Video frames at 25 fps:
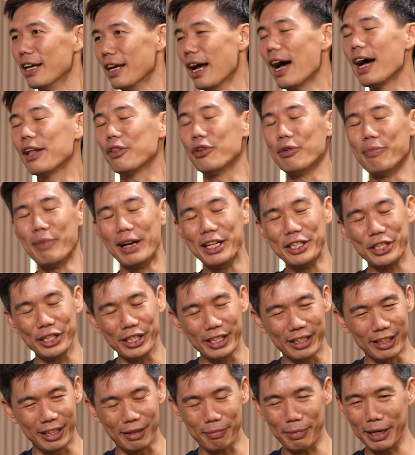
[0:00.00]
Hard to
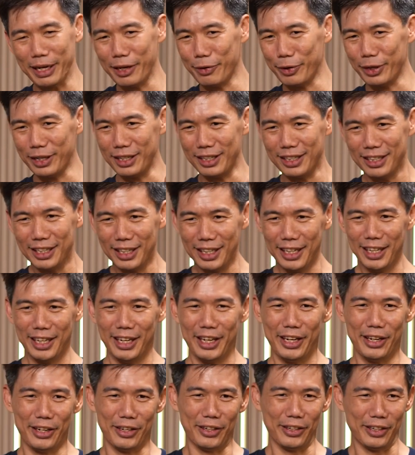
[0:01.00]
imagine, but they were,
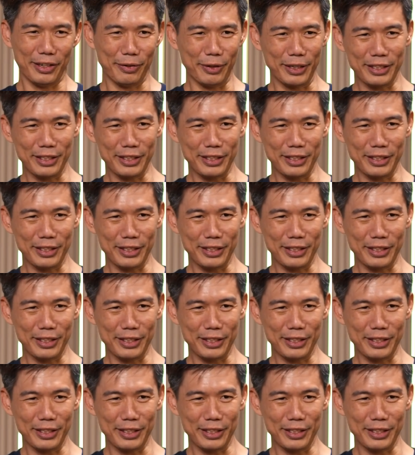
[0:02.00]
it